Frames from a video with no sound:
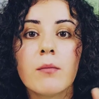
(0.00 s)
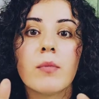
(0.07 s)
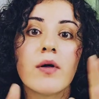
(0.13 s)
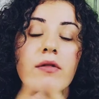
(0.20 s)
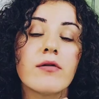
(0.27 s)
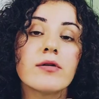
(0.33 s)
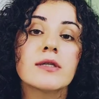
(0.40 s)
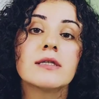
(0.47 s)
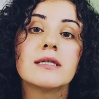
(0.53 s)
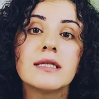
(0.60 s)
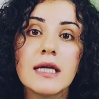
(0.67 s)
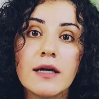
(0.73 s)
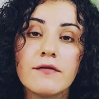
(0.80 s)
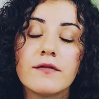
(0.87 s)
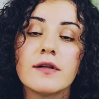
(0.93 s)
there is
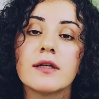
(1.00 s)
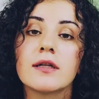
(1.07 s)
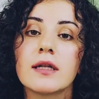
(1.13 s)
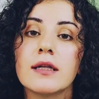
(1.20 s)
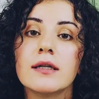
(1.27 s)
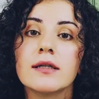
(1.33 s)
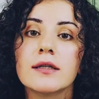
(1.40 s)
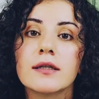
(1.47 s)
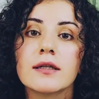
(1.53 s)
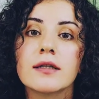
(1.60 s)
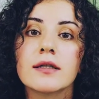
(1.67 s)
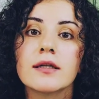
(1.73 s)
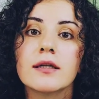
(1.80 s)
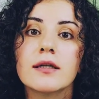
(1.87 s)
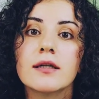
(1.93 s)
definitely
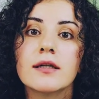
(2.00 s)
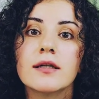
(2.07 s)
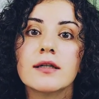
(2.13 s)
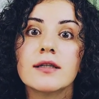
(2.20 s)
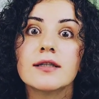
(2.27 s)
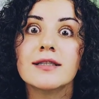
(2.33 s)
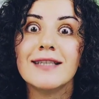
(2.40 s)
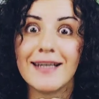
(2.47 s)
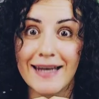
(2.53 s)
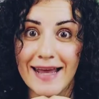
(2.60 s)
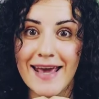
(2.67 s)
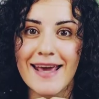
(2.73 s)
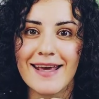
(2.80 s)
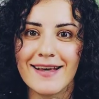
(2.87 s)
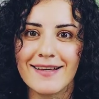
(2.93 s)

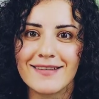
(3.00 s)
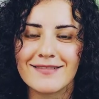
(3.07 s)
delay.